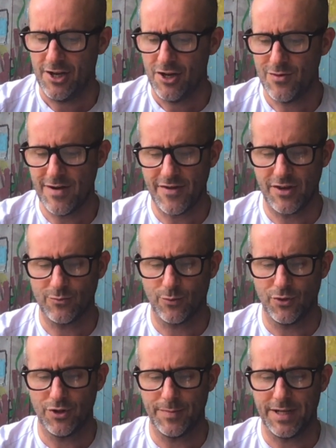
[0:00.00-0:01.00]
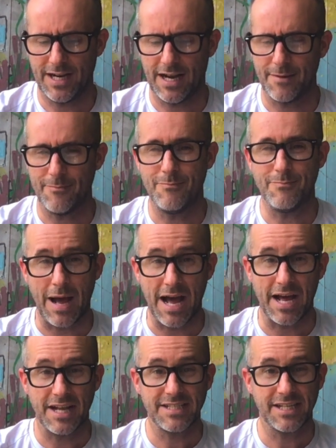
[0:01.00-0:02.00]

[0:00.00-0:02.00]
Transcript: Whoever had worn them had had a bad